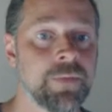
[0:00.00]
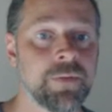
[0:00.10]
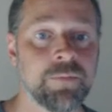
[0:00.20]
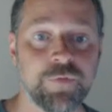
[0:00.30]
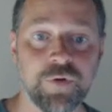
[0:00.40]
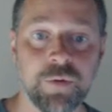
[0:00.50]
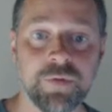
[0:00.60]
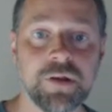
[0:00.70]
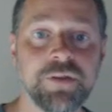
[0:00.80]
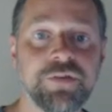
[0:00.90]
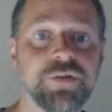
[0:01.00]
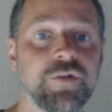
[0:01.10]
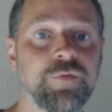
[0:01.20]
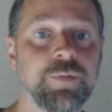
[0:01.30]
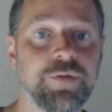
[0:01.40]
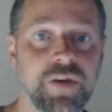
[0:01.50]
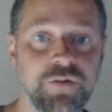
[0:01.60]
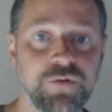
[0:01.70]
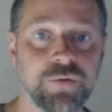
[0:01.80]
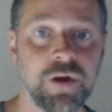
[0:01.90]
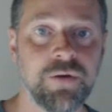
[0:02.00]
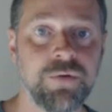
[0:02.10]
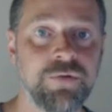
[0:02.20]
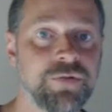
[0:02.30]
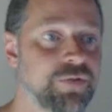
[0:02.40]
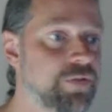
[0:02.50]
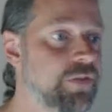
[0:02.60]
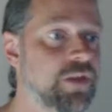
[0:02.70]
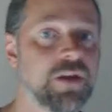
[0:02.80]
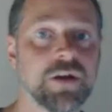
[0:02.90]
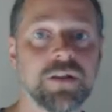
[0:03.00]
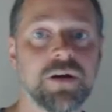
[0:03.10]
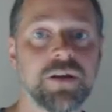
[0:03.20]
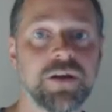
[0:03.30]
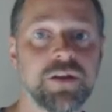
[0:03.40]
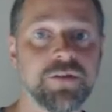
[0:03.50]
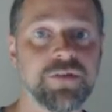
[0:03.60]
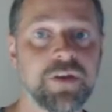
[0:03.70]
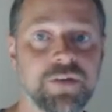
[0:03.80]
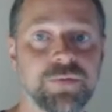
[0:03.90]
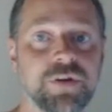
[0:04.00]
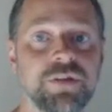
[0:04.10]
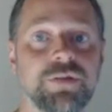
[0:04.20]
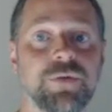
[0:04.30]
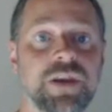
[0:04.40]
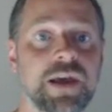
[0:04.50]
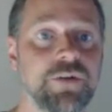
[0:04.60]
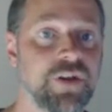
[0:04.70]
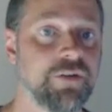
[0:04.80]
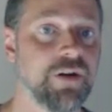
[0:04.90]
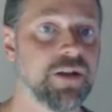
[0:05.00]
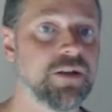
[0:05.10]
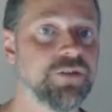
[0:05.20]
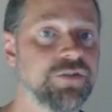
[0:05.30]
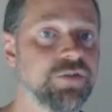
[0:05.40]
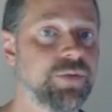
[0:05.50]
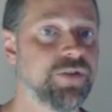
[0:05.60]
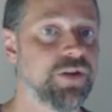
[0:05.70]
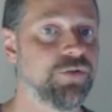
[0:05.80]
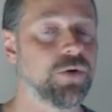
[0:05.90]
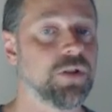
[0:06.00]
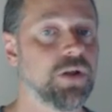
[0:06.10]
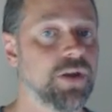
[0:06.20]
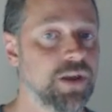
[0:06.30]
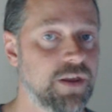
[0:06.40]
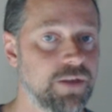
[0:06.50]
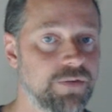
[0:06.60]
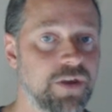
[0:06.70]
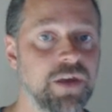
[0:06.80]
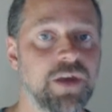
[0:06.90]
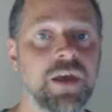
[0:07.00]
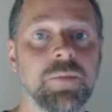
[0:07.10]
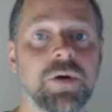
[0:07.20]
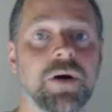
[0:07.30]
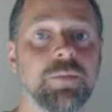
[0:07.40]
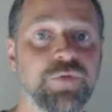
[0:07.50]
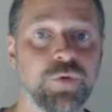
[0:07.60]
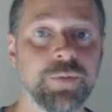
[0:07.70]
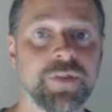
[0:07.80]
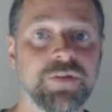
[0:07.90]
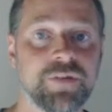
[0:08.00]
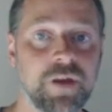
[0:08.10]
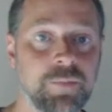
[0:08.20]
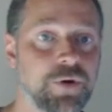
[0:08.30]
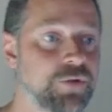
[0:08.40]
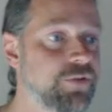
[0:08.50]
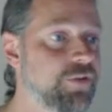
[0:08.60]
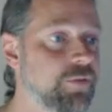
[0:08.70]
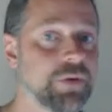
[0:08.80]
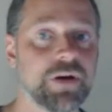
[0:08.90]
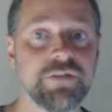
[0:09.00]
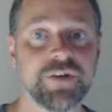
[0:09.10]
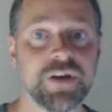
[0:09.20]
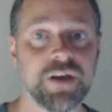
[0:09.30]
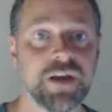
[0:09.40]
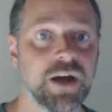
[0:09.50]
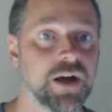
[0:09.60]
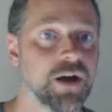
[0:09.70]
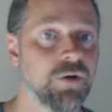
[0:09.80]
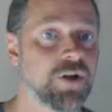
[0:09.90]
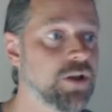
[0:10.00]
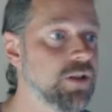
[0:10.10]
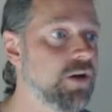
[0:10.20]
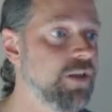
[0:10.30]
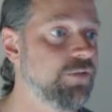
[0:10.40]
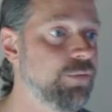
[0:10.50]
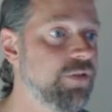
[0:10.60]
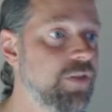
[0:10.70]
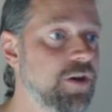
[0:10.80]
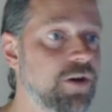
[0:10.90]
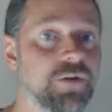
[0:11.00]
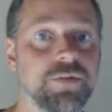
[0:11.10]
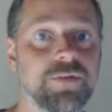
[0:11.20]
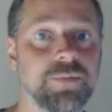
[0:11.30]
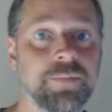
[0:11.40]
From the list of potential nodes the collider intersects with, we now generate a list of potential collidees by performing the same process above on the collidees within the nodes.